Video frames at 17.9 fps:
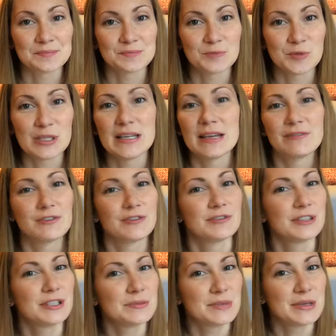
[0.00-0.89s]
We'd never
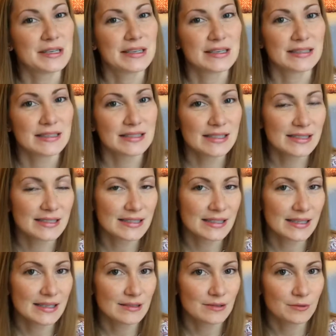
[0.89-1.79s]
really been
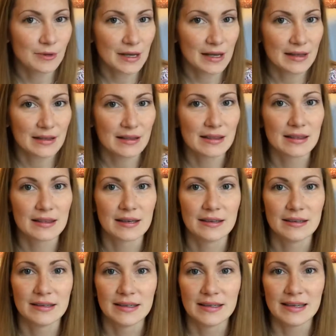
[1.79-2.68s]
consistent with
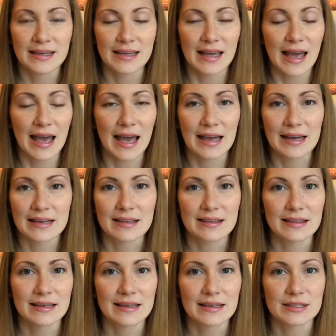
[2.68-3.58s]

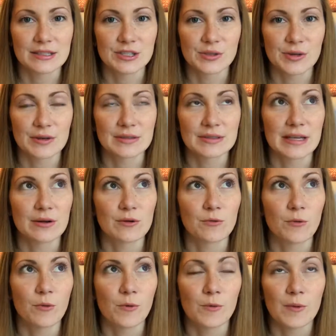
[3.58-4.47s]
anything, and so I was like,
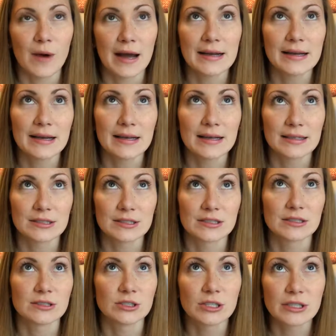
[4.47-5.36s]
well, why not
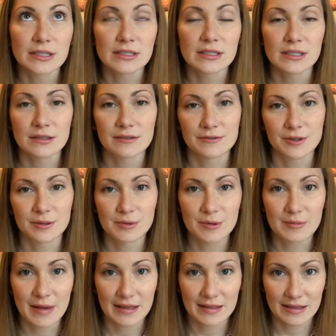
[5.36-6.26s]
just look into the
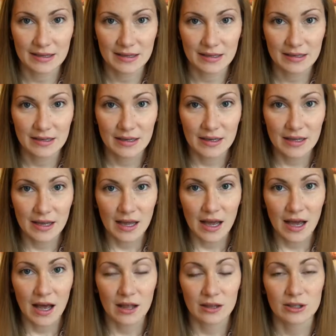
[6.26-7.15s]
Ferber method
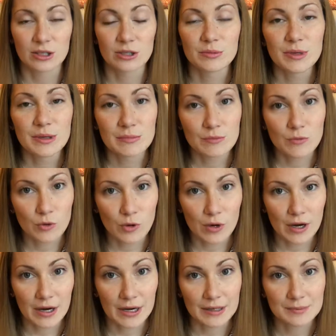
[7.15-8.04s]
a little bit
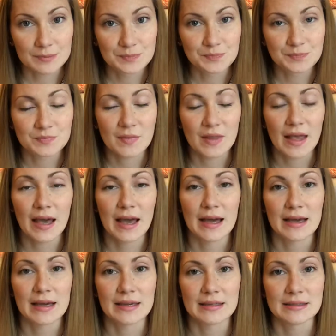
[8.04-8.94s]
more
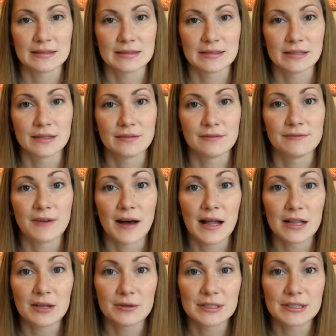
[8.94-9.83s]
and
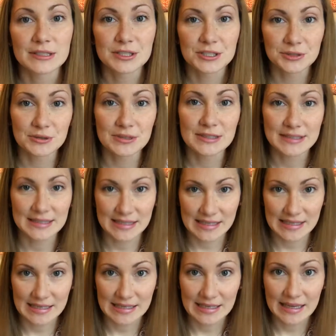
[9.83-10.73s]
follow to a
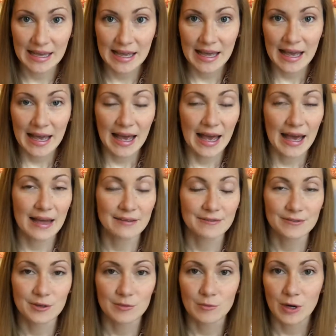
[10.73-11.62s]
T.
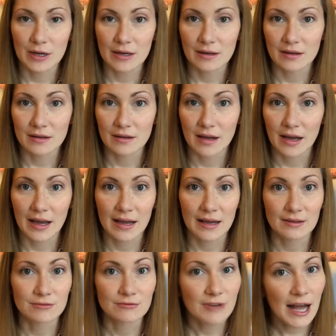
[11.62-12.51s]
And from what I
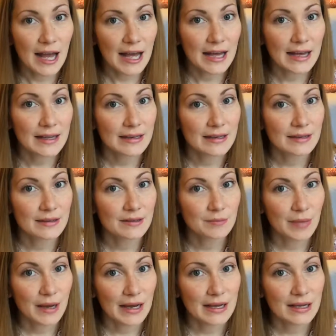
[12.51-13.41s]
had read,
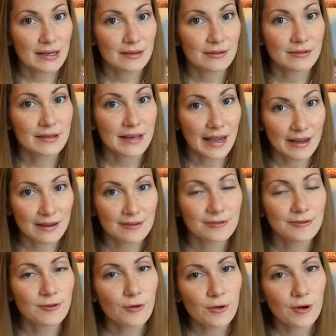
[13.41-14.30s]
by night
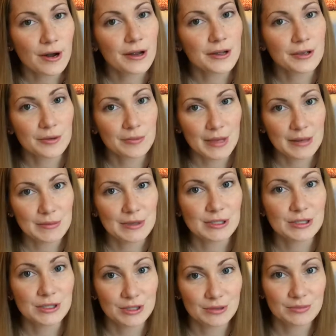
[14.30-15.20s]
4 your
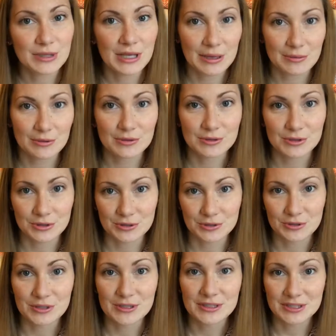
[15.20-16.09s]
baby should be able
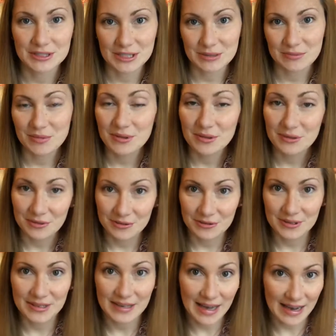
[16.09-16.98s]
to sleep
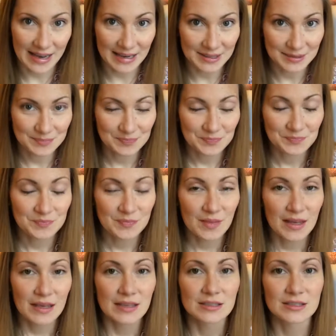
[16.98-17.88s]
through the night.
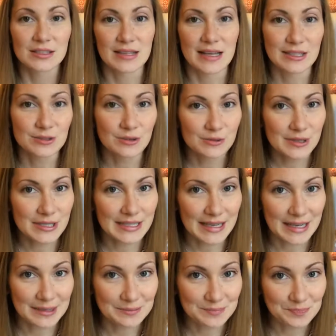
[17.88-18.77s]
So that's what we
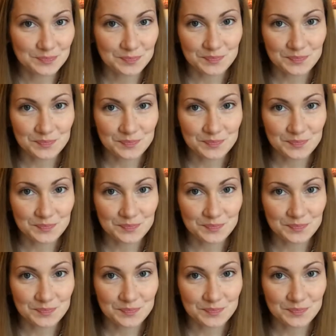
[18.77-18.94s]
did.